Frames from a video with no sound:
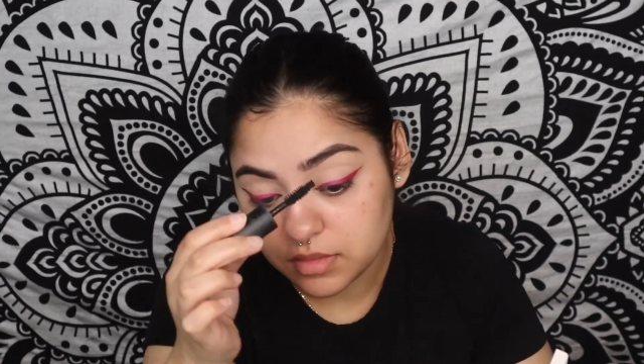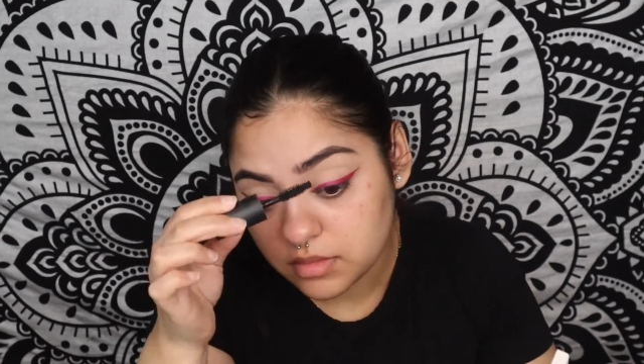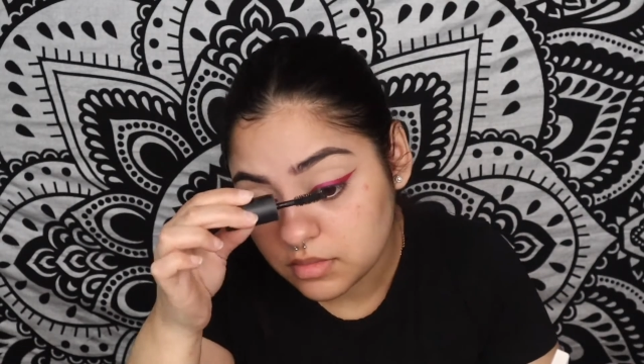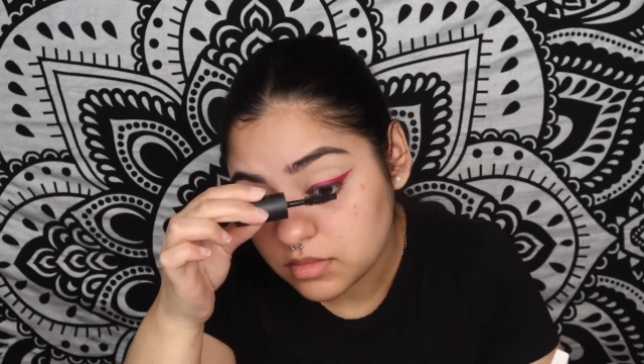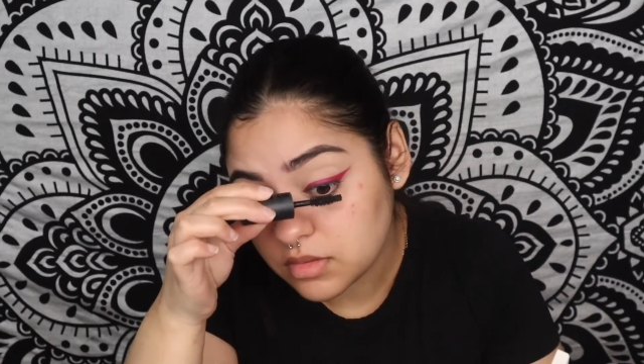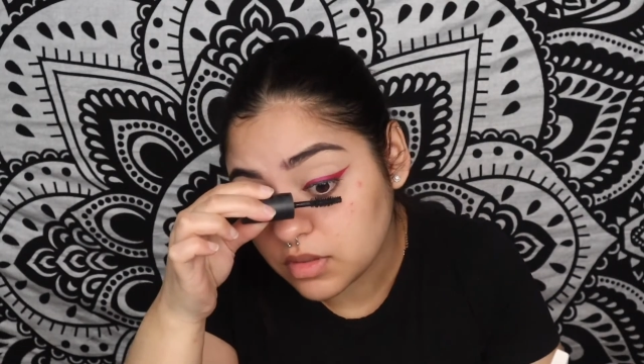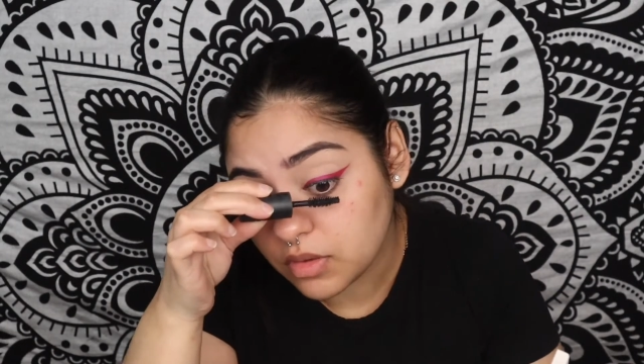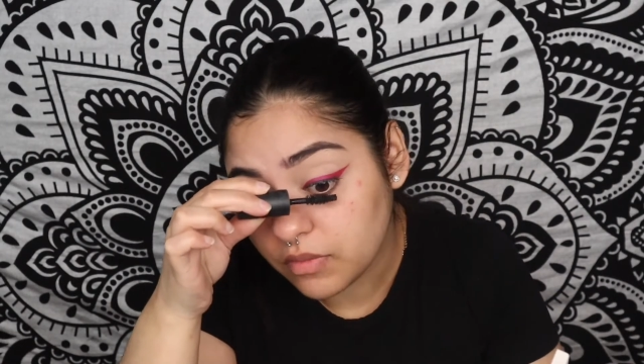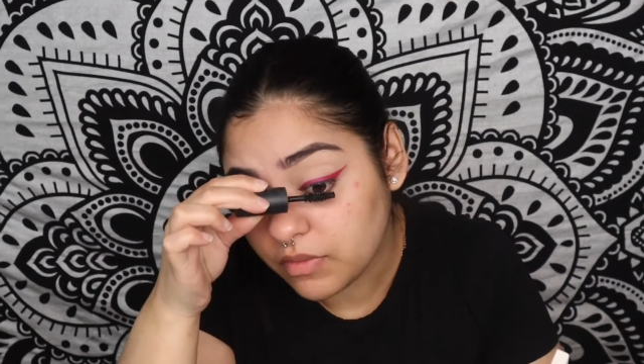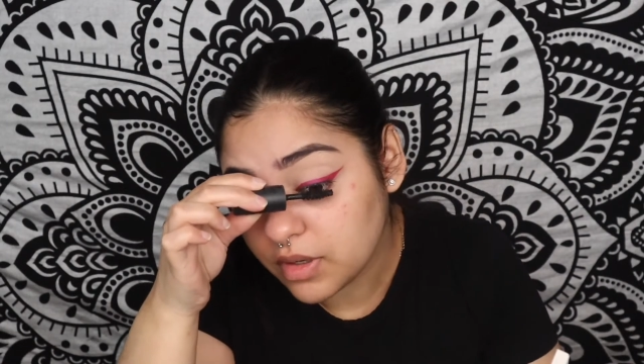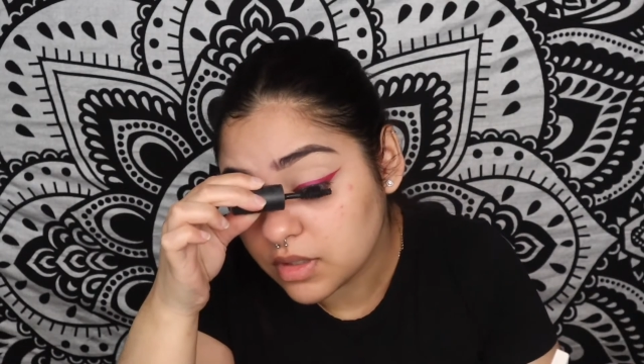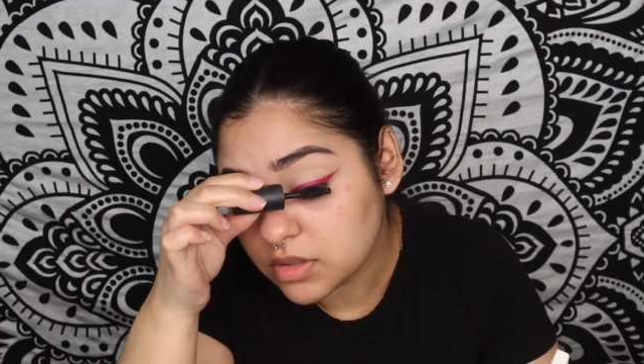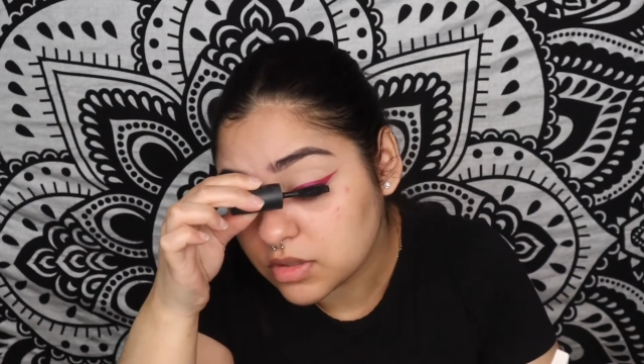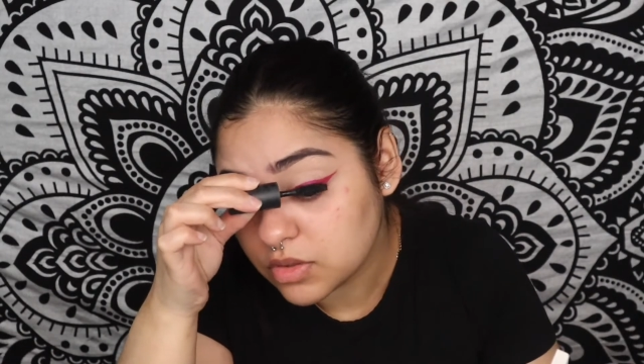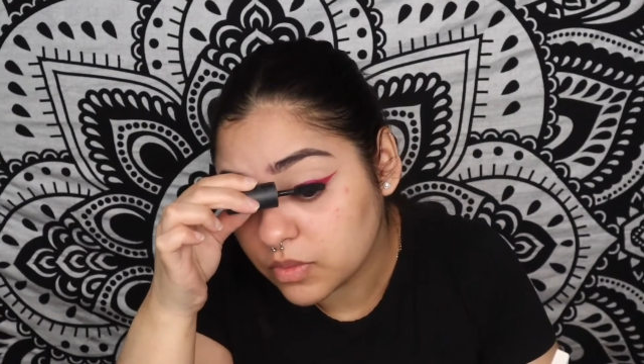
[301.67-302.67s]
so far
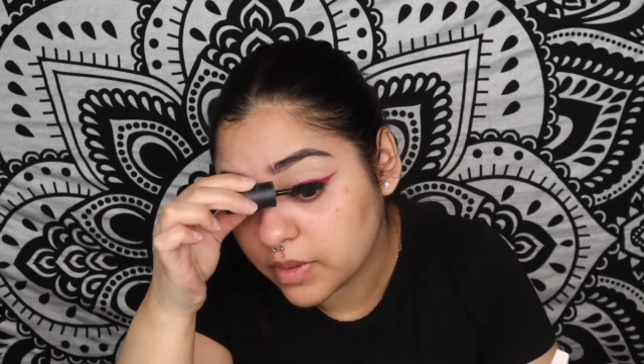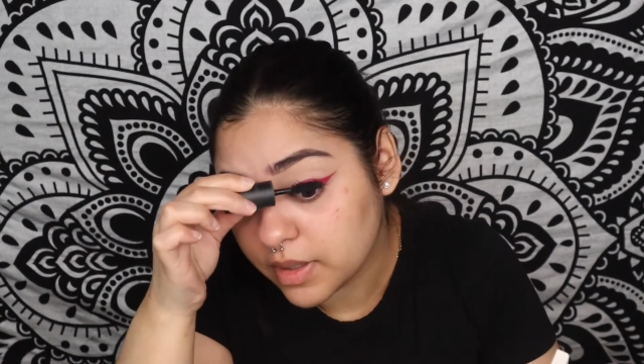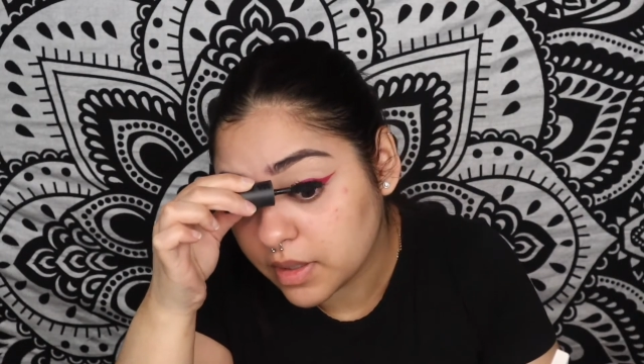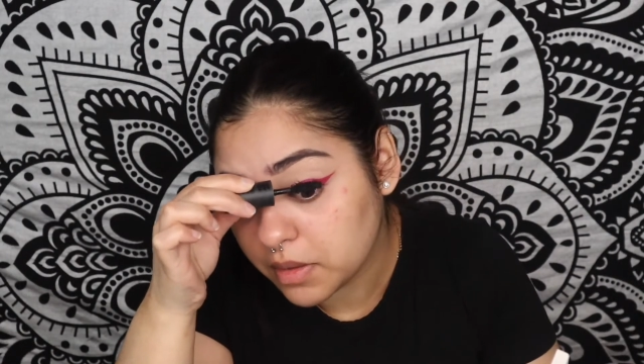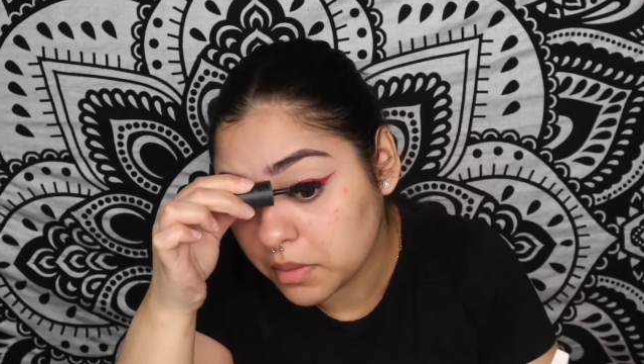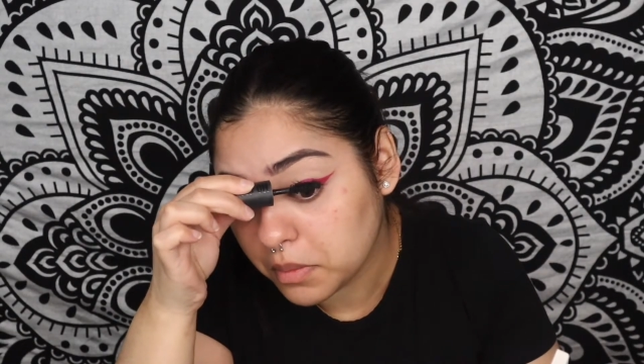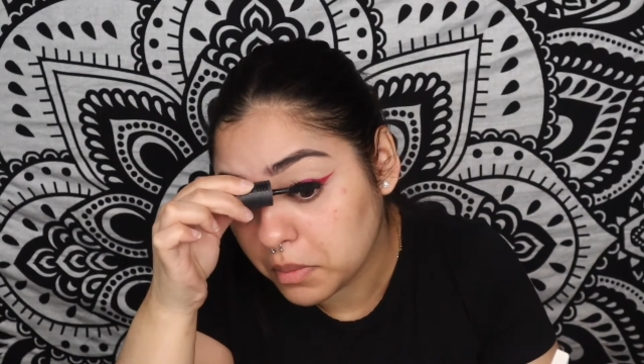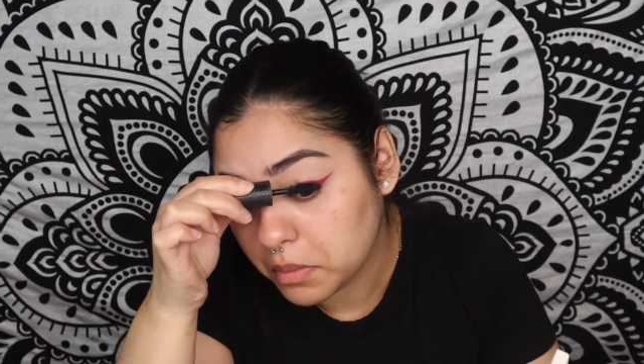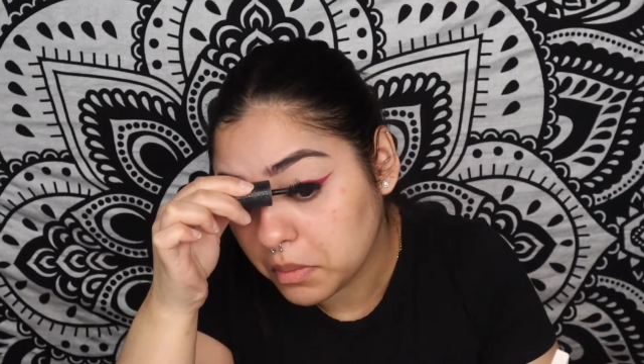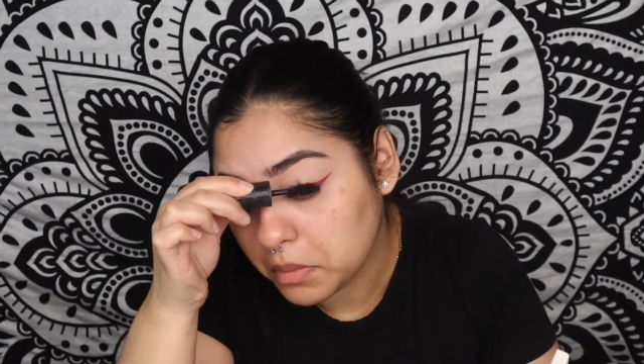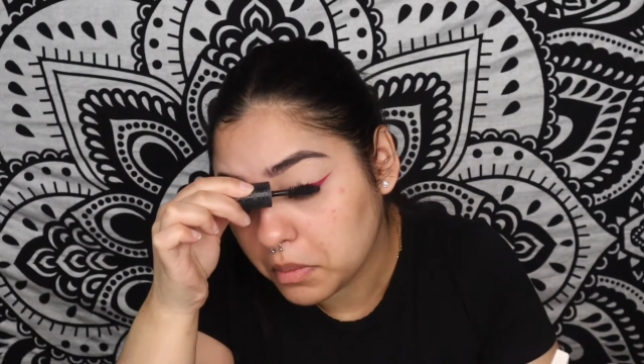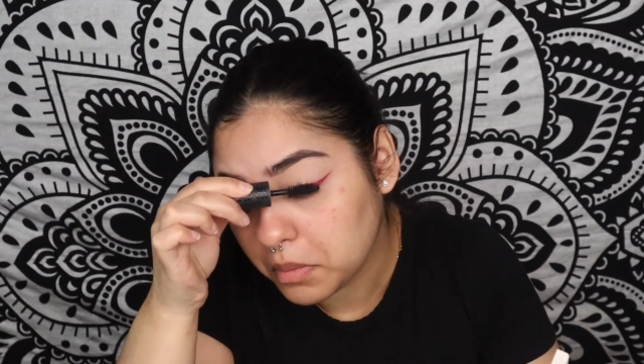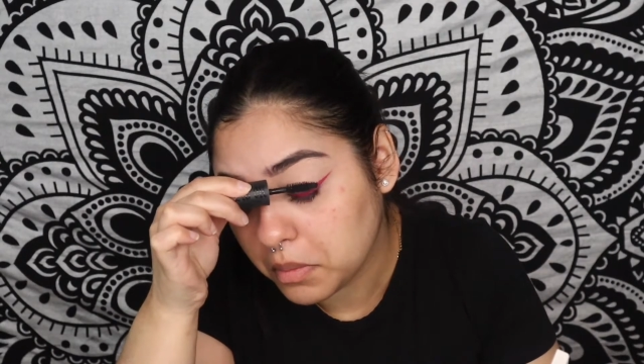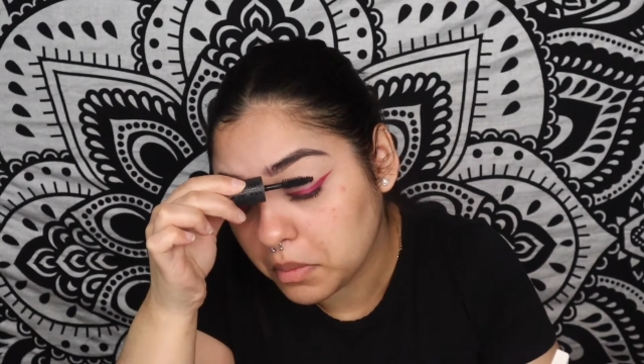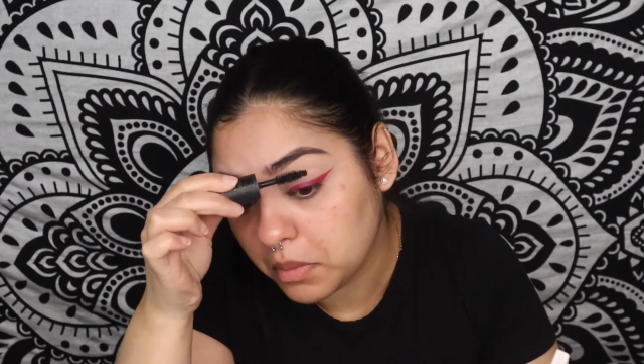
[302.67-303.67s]
it's doing
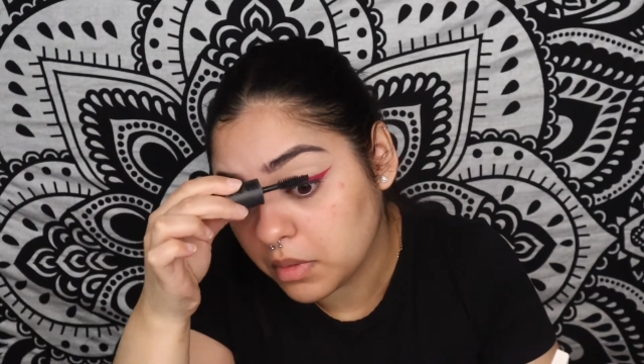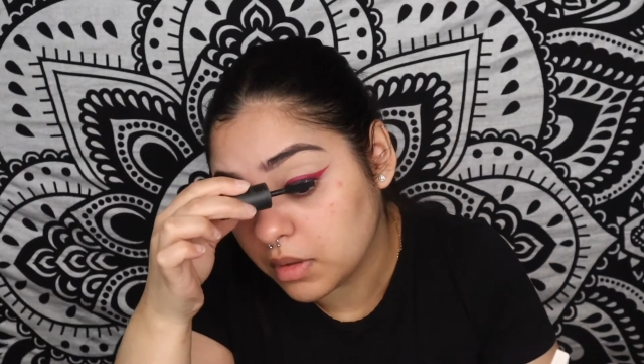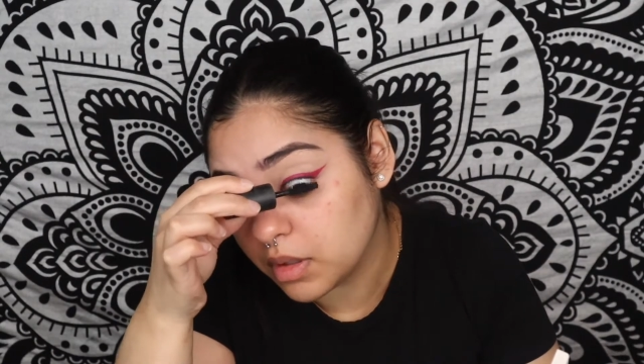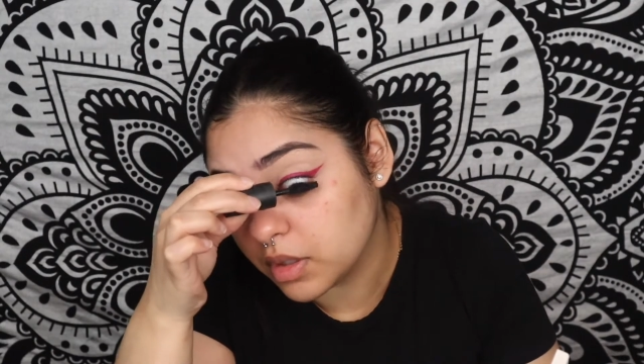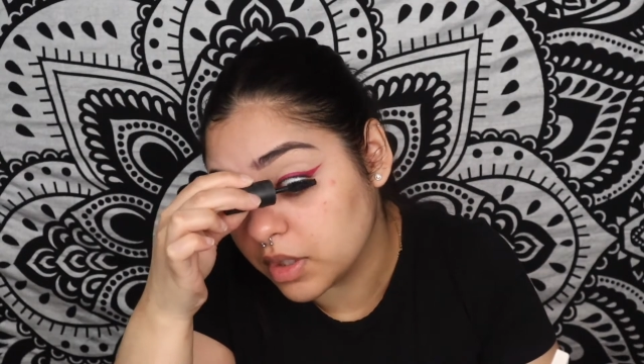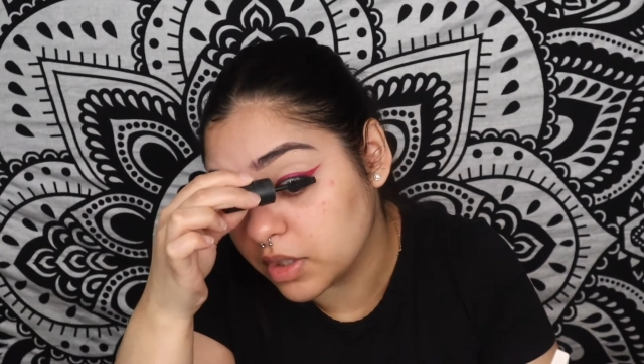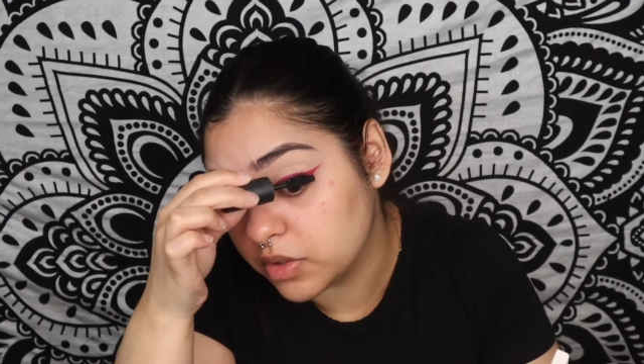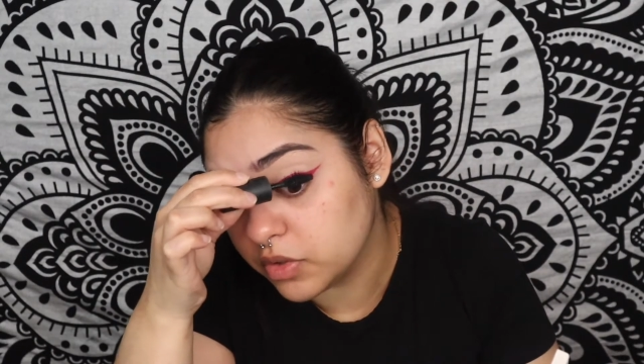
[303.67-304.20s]
a good